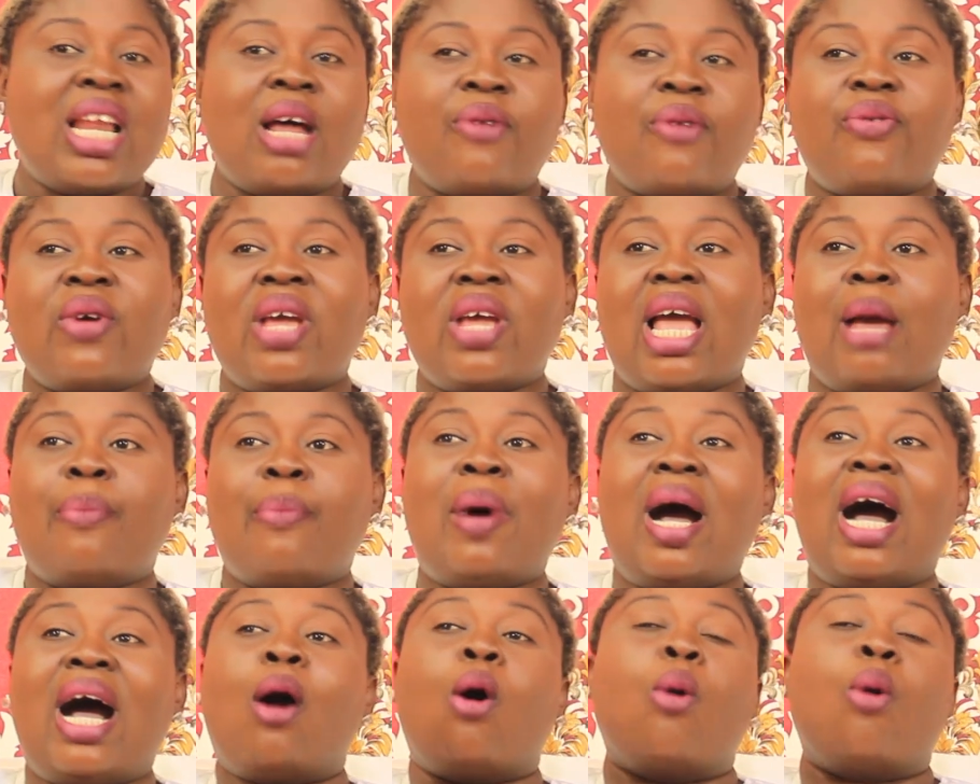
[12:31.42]
And I say a
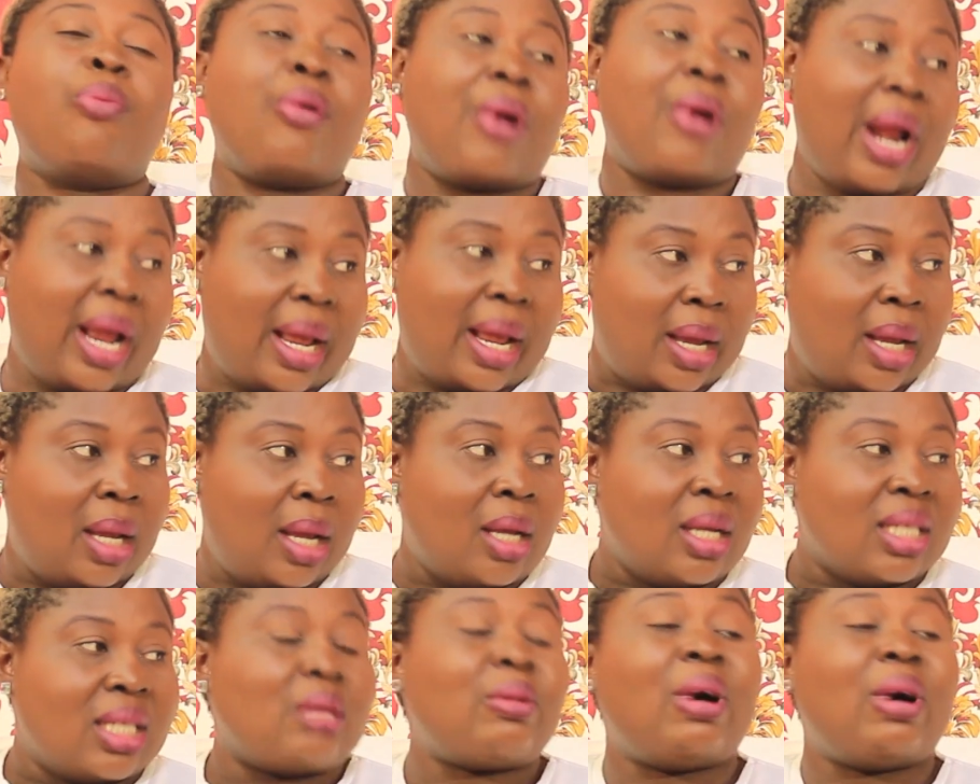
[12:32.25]
bar or bra.
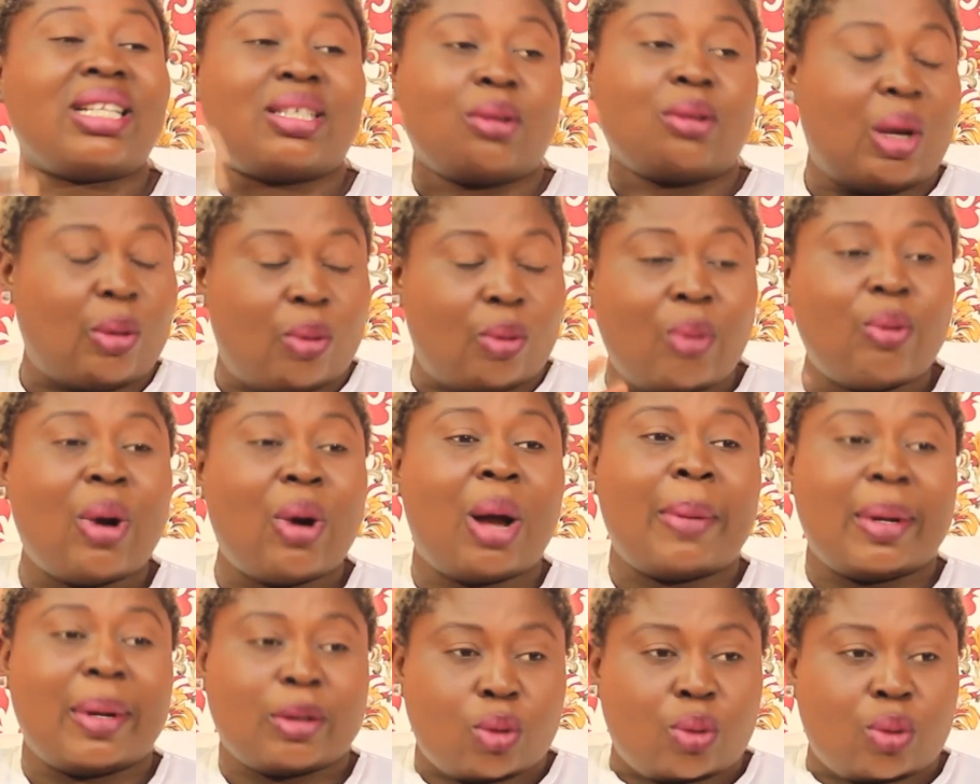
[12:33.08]
So
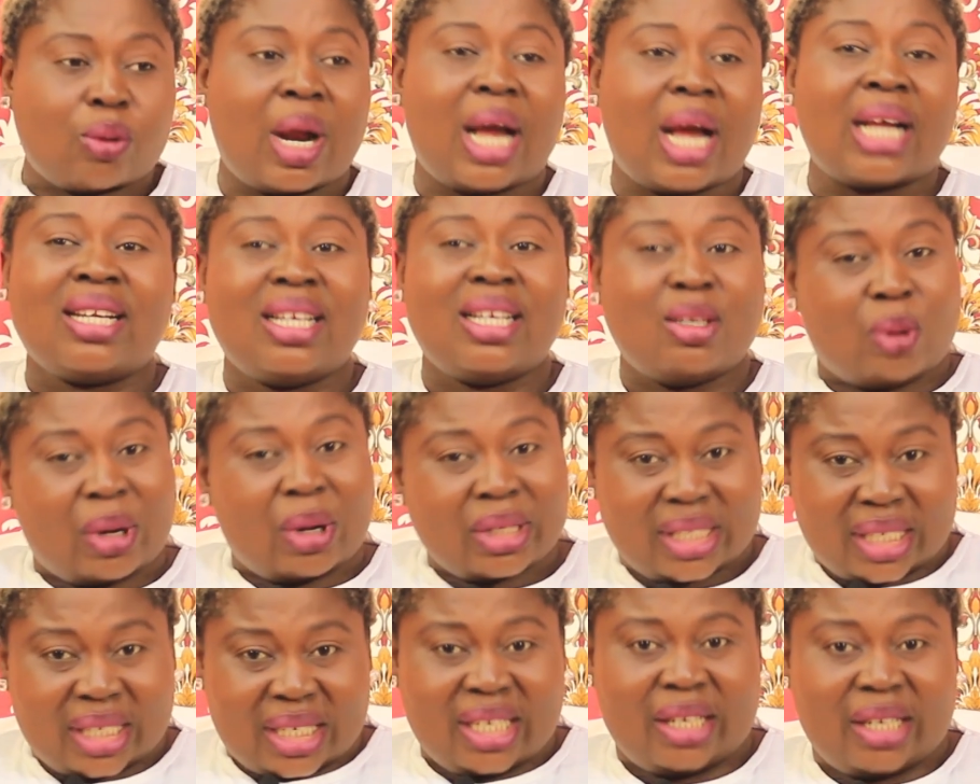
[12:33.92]
what I took out, me
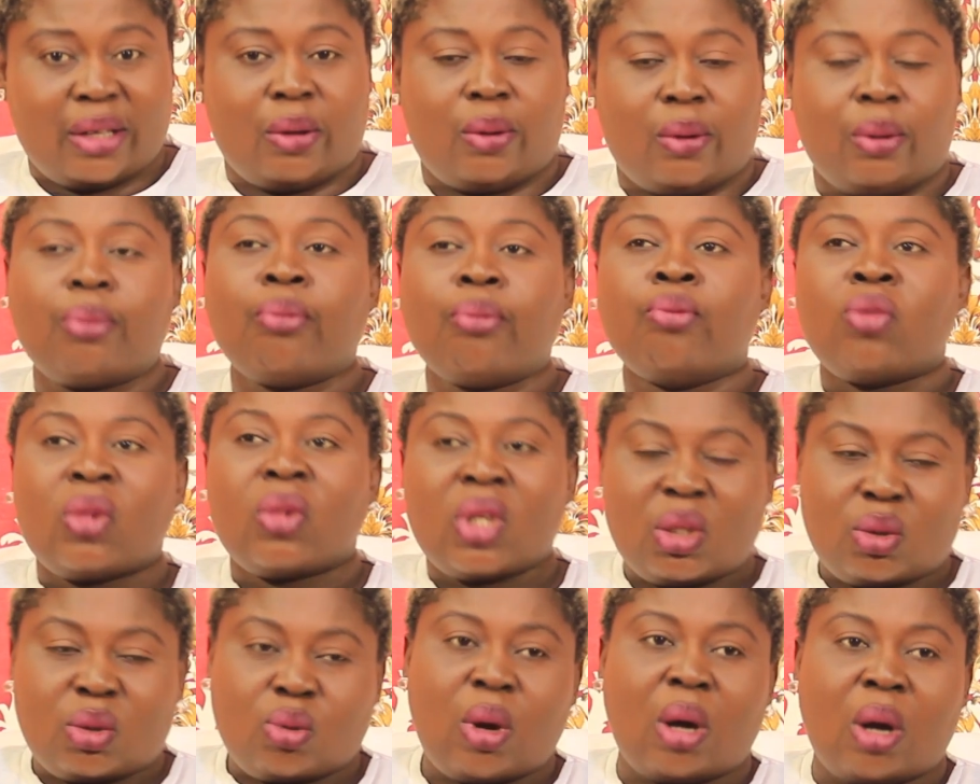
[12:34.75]
got in, you know.
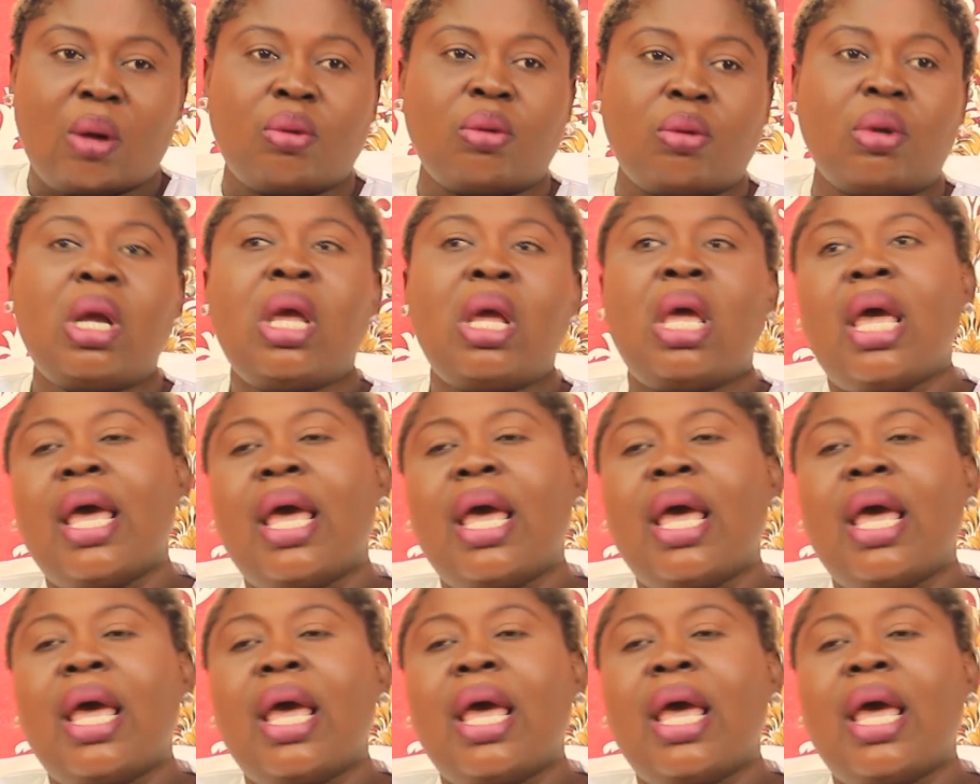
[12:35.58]
Swung.